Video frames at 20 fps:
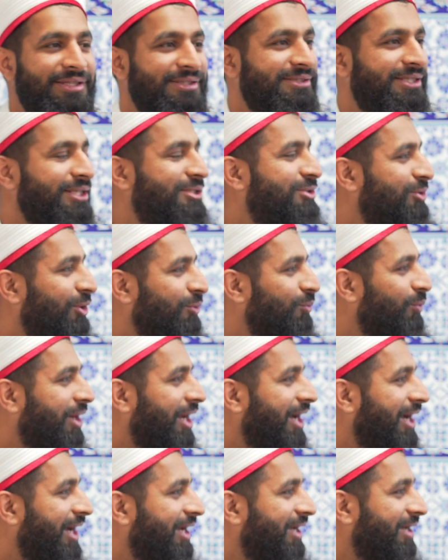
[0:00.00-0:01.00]
That's not what
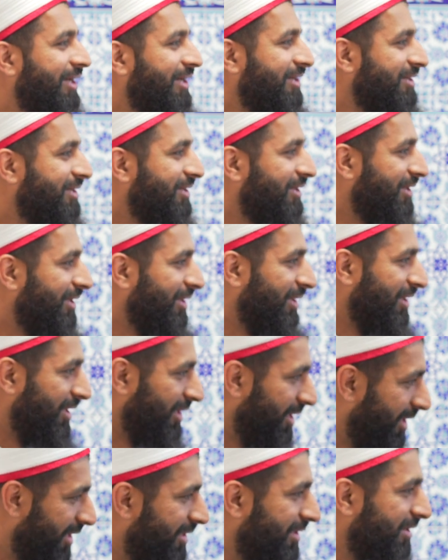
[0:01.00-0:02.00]
I
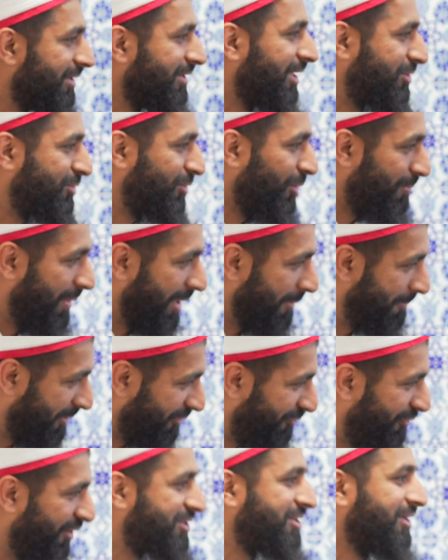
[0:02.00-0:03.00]
learned. That's not my
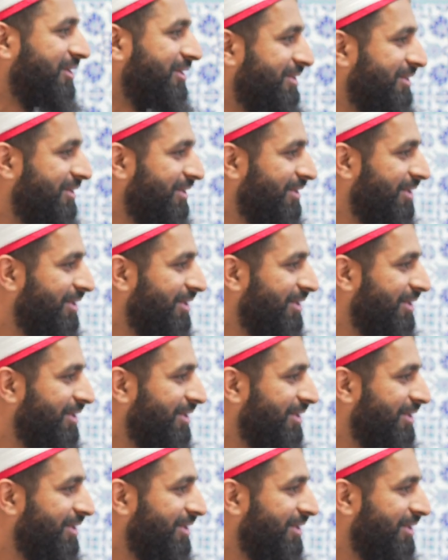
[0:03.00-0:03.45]
profession.